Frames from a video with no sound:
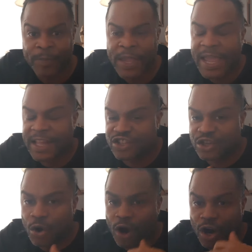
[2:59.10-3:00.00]
And
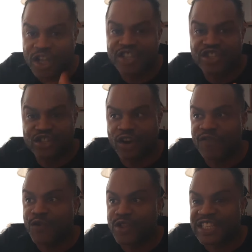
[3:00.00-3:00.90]
so her concern
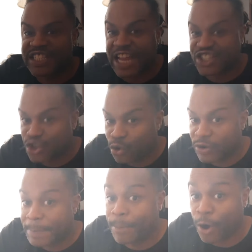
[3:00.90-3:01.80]
for the statutory
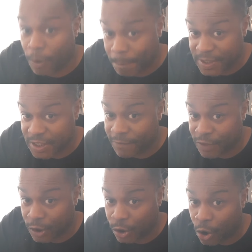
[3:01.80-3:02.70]
purpose of the
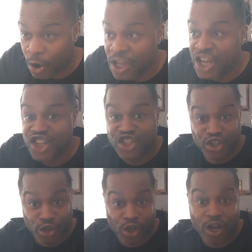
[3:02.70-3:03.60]
law
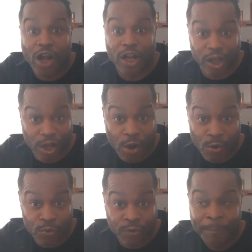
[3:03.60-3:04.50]
stood
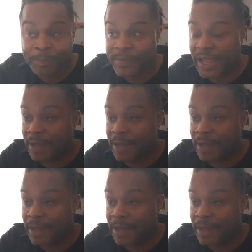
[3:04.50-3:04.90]
alone and